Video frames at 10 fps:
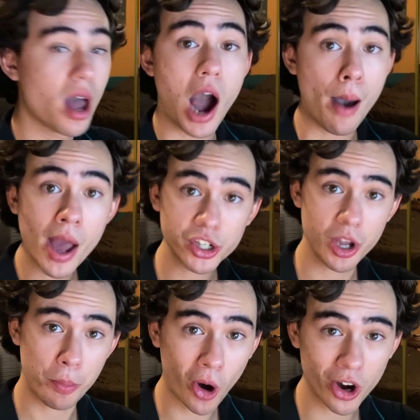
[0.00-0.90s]
I'm actually a
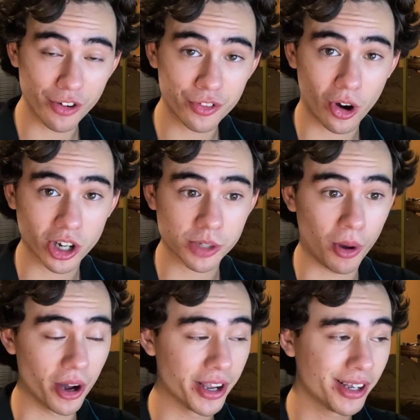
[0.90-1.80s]
part of Frog
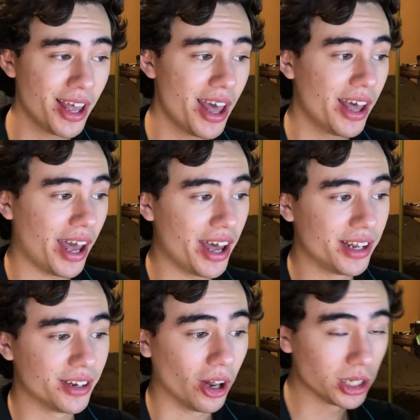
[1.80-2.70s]
Spotting,
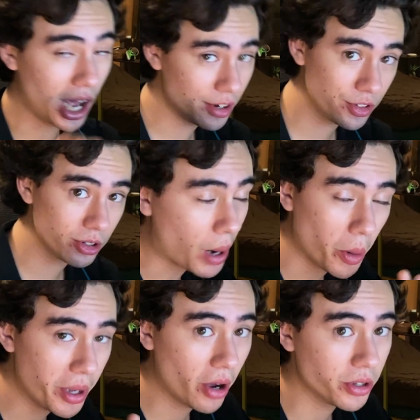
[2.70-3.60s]
and a lot of you
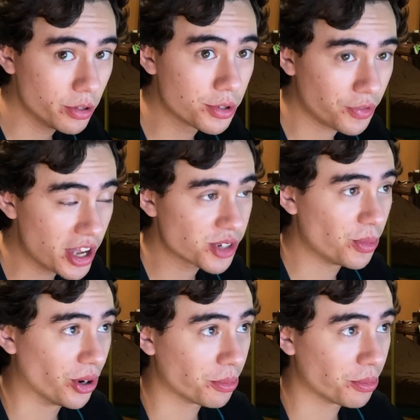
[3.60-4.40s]
probably don't use Facebook,